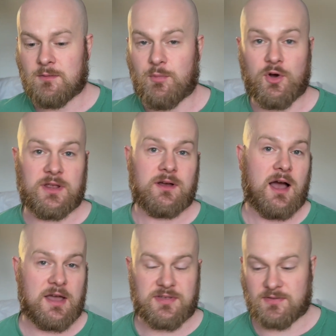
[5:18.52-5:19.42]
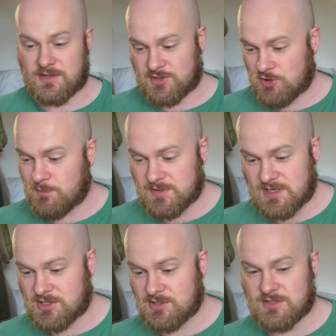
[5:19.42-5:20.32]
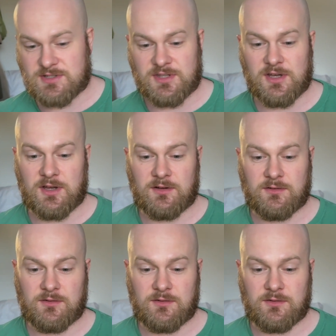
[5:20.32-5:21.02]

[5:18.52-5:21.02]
boy, I think there's two positions that